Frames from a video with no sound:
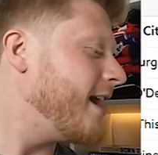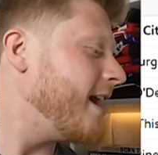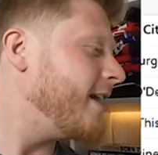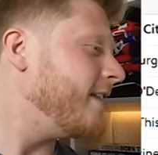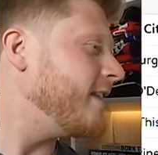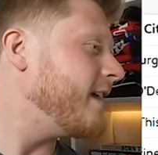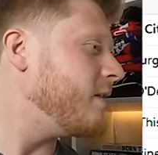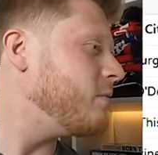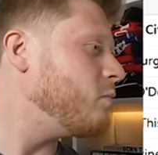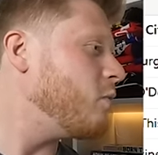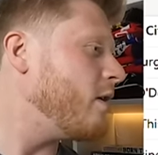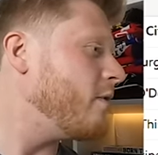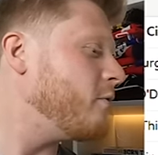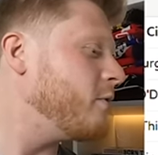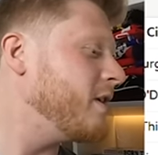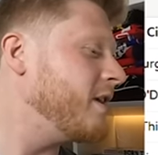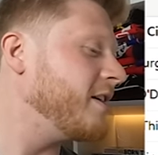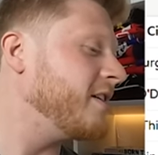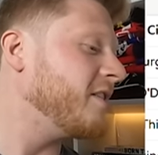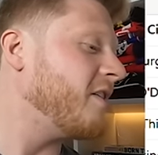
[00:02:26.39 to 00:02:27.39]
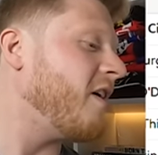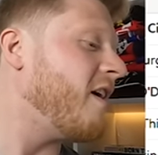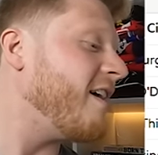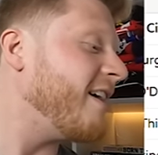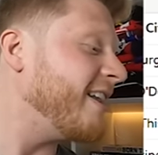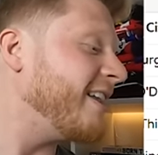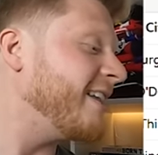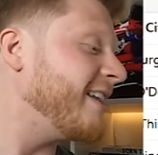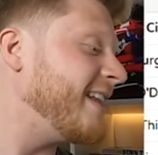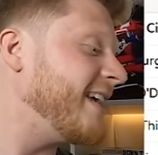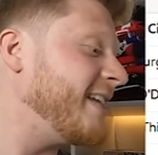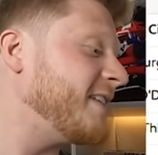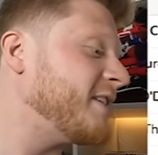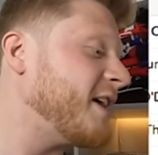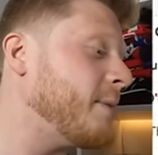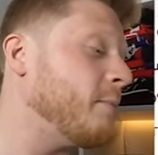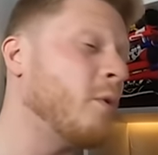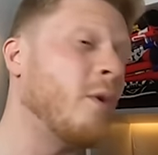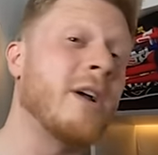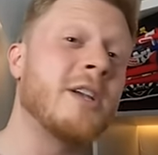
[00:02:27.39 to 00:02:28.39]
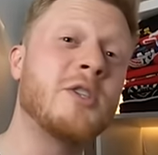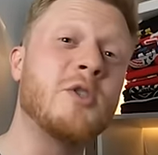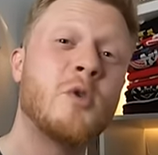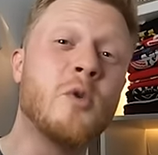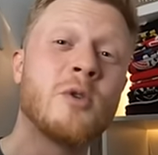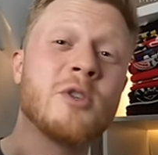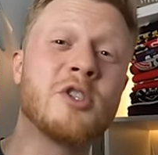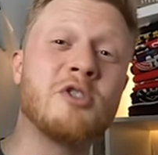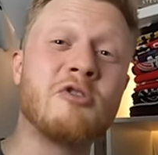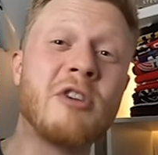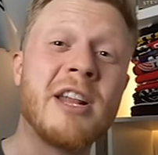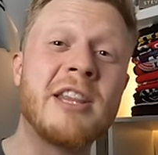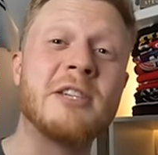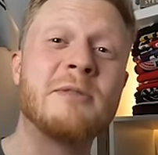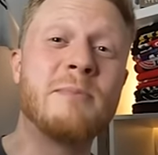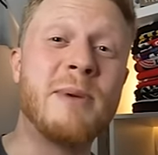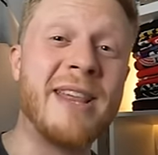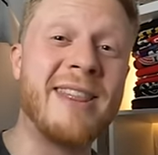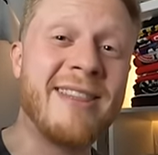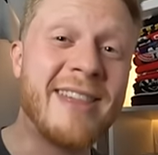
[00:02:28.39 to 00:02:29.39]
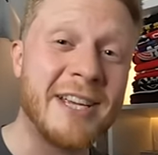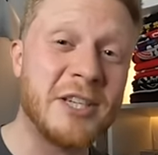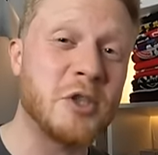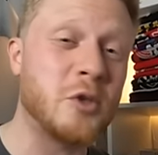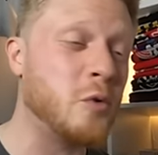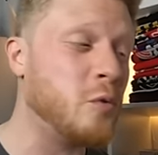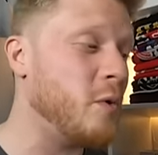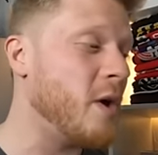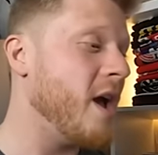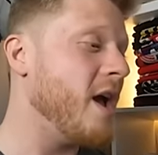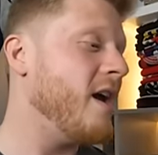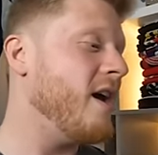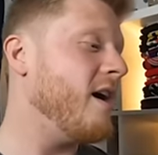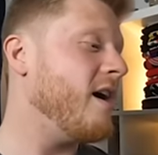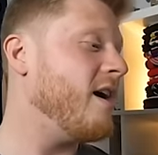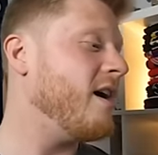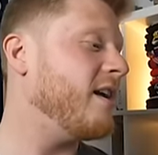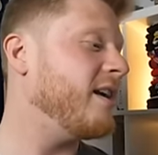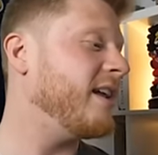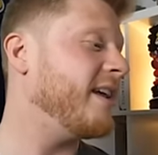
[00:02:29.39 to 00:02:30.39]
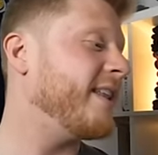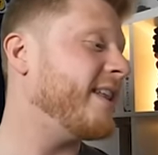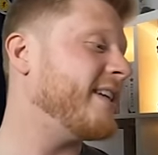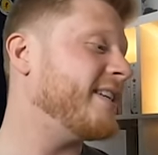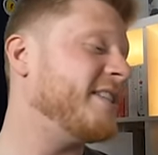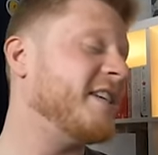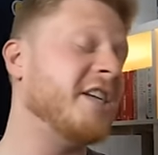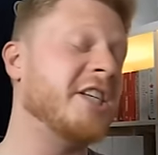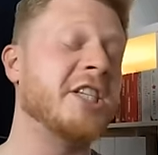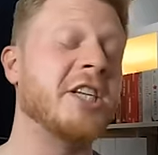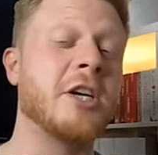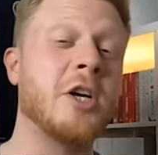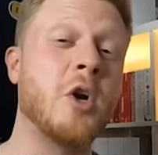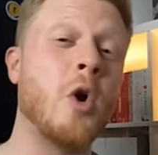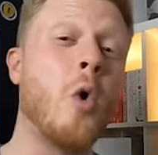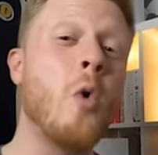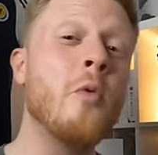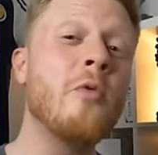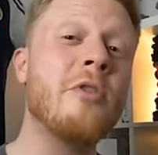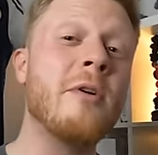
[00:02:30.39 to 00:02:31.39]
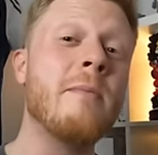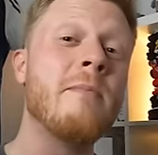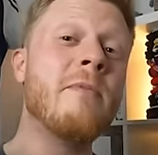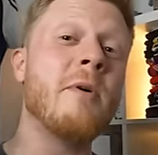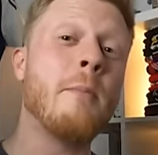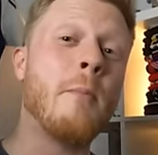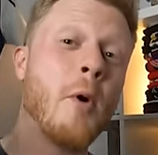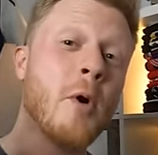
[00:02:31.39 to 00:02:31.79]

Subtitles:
And then what if we look at the Highland League table? I saw Strathspey Thistle earlier this season and called them the